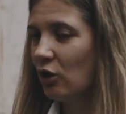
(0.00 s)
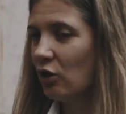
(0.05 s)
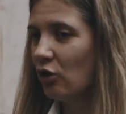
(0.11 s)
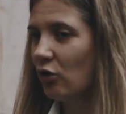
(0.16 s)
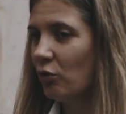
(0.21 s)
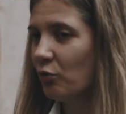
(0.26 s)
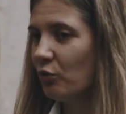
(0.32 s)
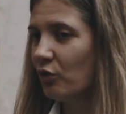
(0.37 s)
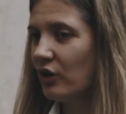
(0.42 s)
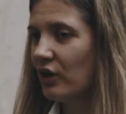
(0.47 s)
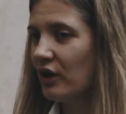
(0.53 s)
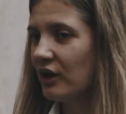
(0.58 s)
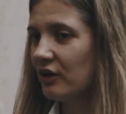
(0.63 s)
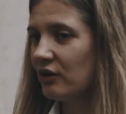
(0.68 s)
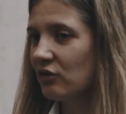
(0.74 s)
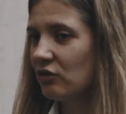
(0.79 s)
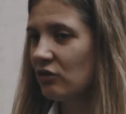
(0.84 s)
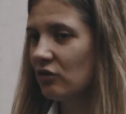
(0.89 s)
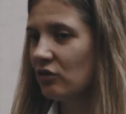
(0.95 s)

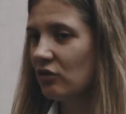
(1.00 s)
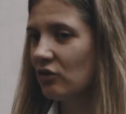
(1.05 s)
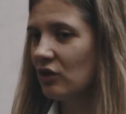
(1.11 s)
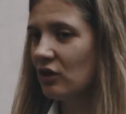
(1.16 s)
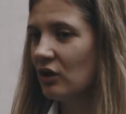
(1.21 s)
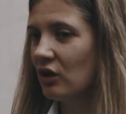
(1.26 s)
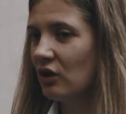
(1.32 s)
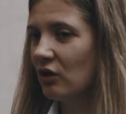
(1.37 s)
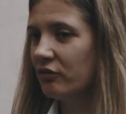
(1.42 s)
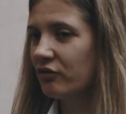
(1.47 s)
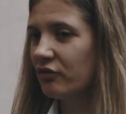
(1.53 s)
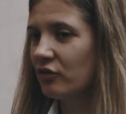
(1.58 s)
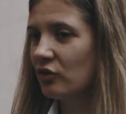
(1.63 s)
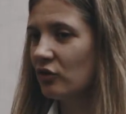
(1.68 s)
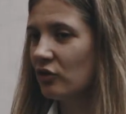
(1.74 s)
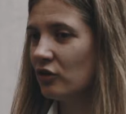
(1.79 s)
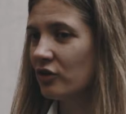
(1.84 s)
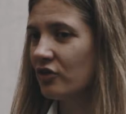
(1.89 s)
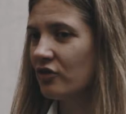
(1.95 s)
But of
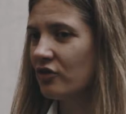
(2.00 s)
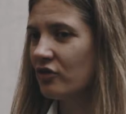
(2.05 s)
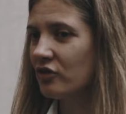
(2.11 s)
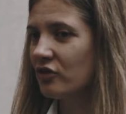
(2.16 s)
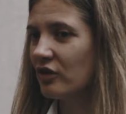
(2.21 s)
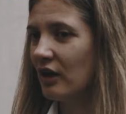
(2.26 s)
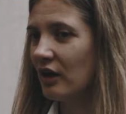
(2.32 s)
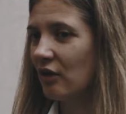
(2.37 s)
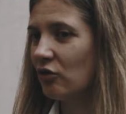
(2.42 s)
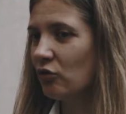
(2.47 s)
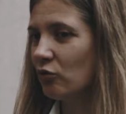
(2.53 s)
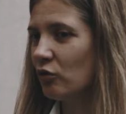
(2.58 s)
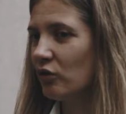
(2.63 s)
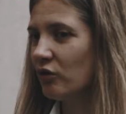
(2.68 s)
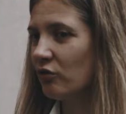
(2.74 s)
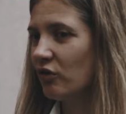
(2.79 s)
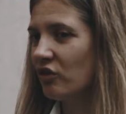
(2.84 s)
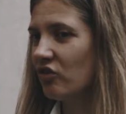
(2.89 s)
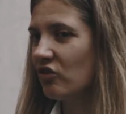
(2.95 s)
course,
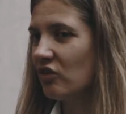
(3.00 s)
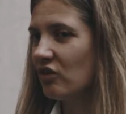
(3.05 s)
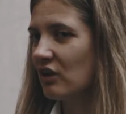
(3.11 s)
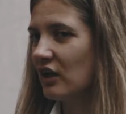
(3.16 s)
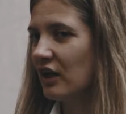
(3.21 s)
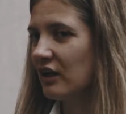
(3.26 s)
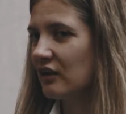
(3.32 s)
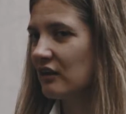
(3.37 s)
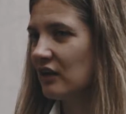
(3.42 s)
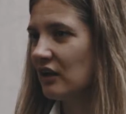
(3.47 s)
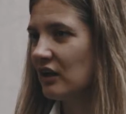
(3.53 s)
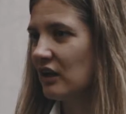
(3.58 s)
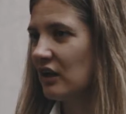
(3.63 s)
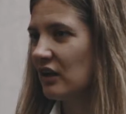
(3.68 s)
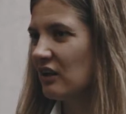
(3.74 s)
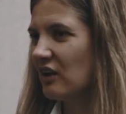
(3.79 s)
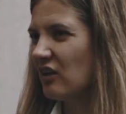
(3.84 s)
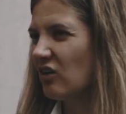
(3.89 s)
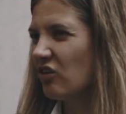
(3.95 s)
everyone wasn't like
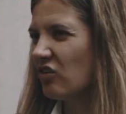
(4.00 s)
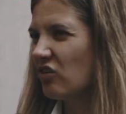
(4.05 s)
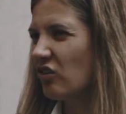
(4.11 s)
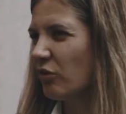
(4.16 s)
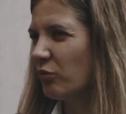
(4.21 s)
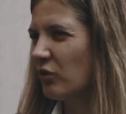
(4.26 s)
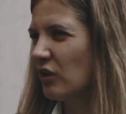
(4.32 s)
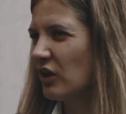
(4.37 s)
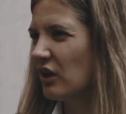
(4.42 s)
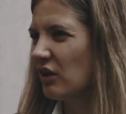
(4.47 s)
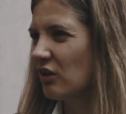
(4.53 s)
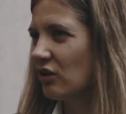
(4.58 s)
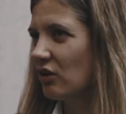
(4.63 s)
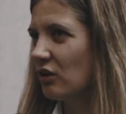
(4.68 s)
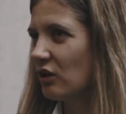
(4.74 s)
thinking that it's something